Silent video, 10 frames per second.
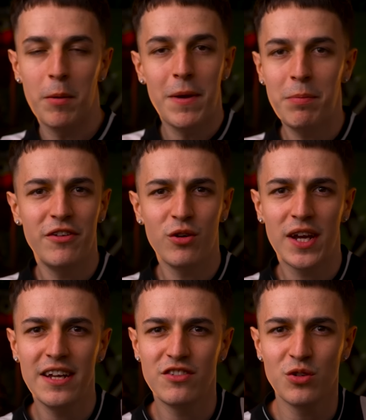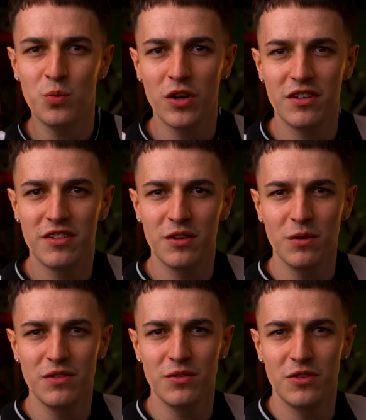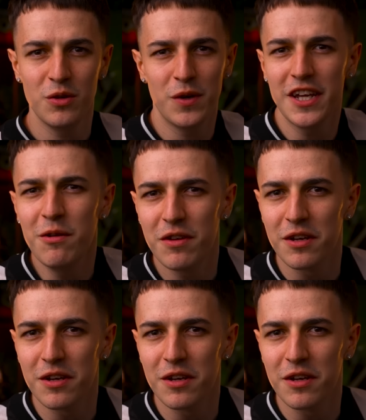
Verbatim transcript: But maybe your kids don't want to also do what you do,